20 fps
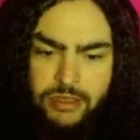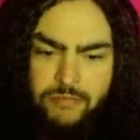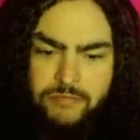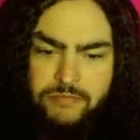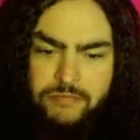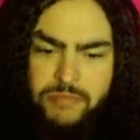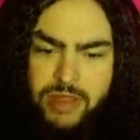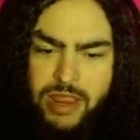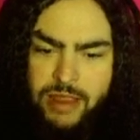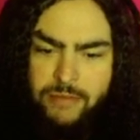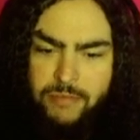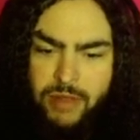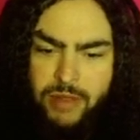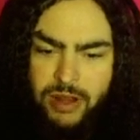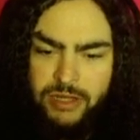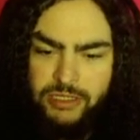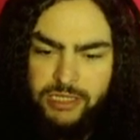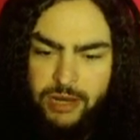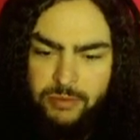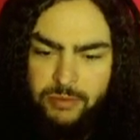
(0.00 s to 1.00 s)
Me and
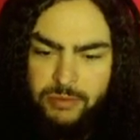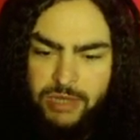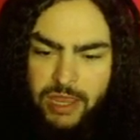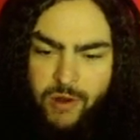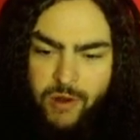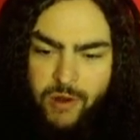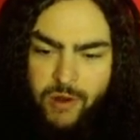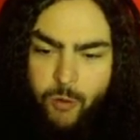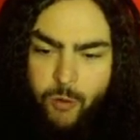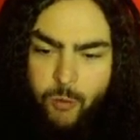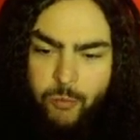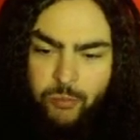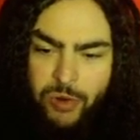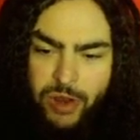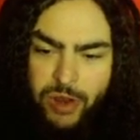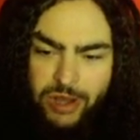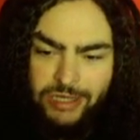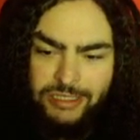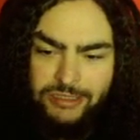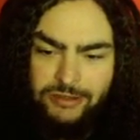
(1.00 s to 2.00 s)
my team get all
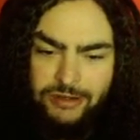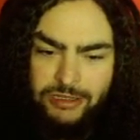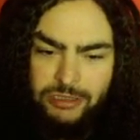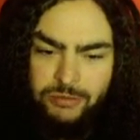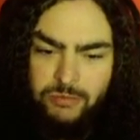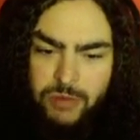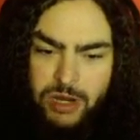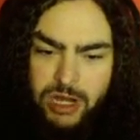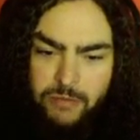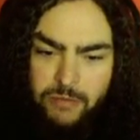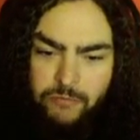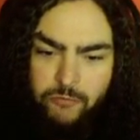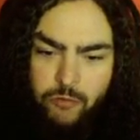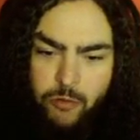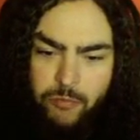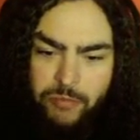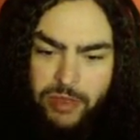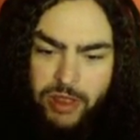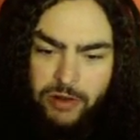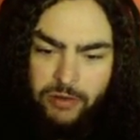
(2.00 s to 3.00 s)
best. Let's meet up
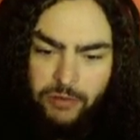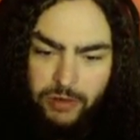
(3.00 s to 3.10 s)
for a battle